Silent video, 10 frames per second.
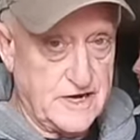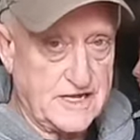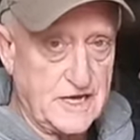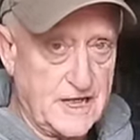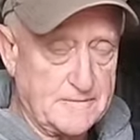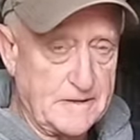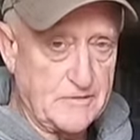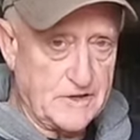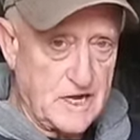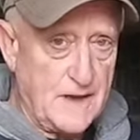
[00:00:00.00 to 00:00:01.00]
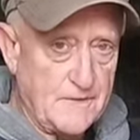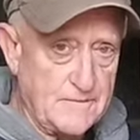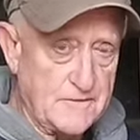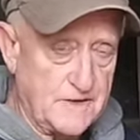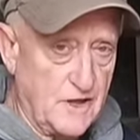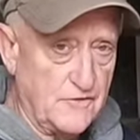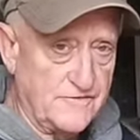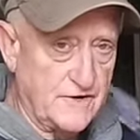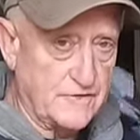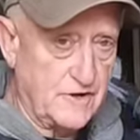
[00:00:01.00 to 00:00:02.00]
and I get a lot of people that compliment me on
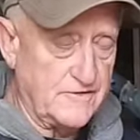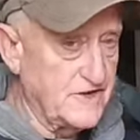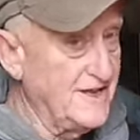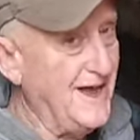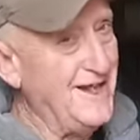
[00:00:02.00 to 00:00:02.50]
the photographs.